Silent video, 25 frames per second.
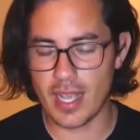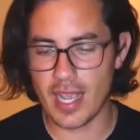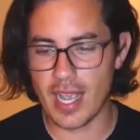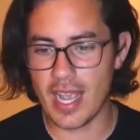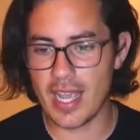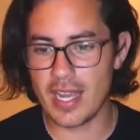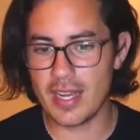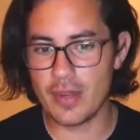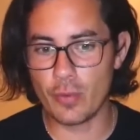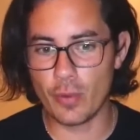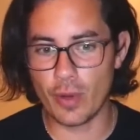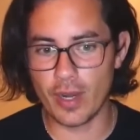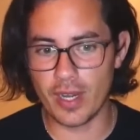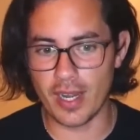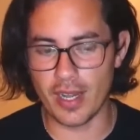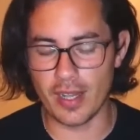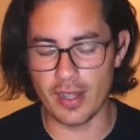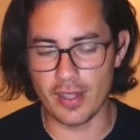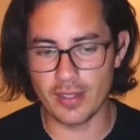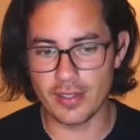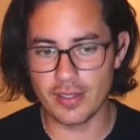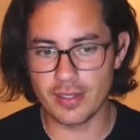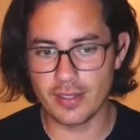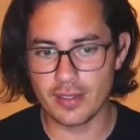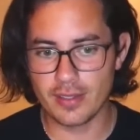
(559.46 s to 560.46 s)
anyone
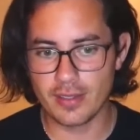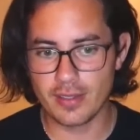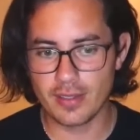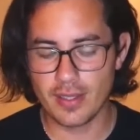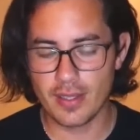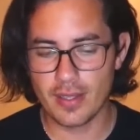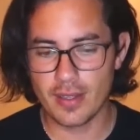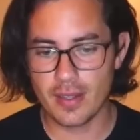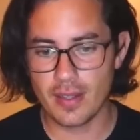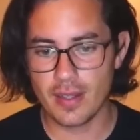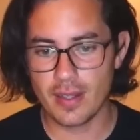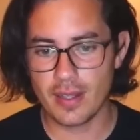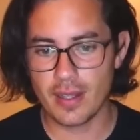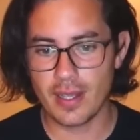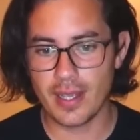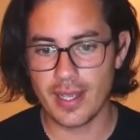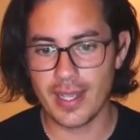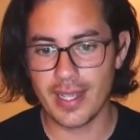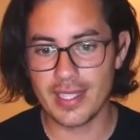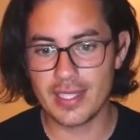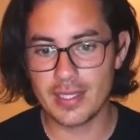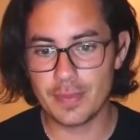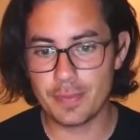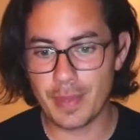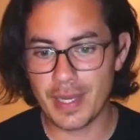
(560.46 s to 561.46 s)
else.
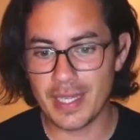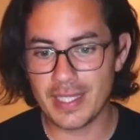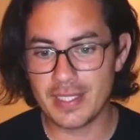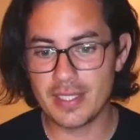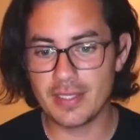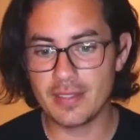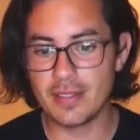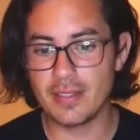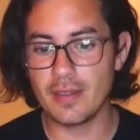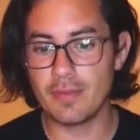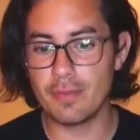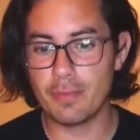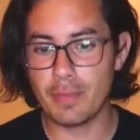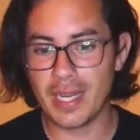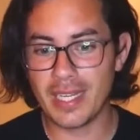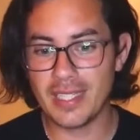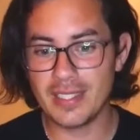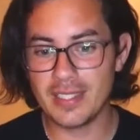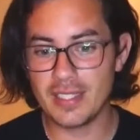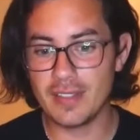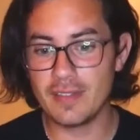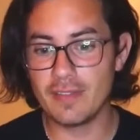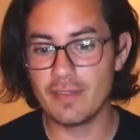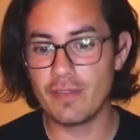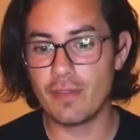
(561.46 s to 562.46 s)
It's
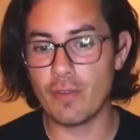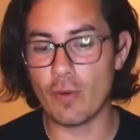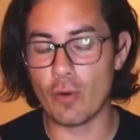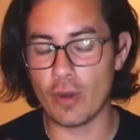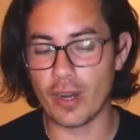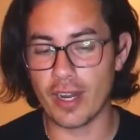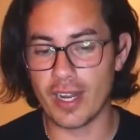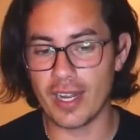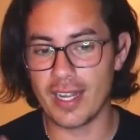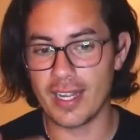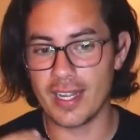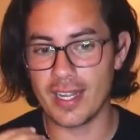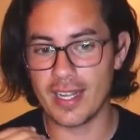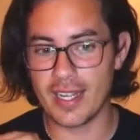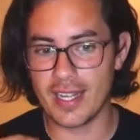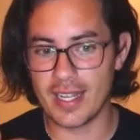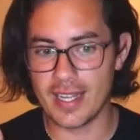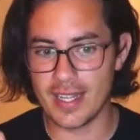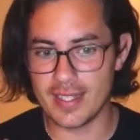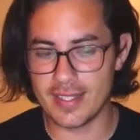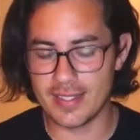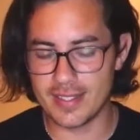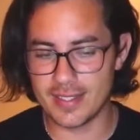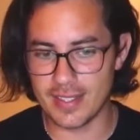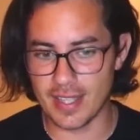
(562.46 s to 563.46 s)
painting for
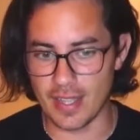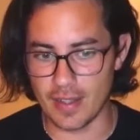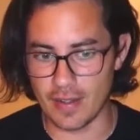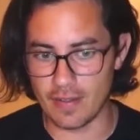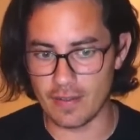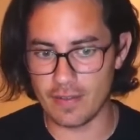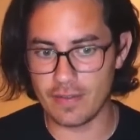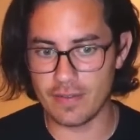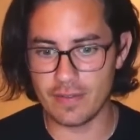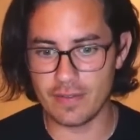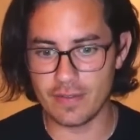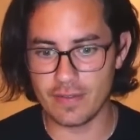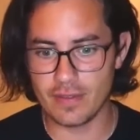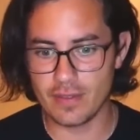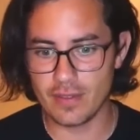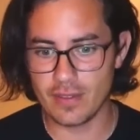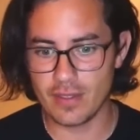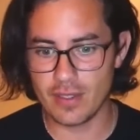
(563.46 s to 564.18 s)
itself.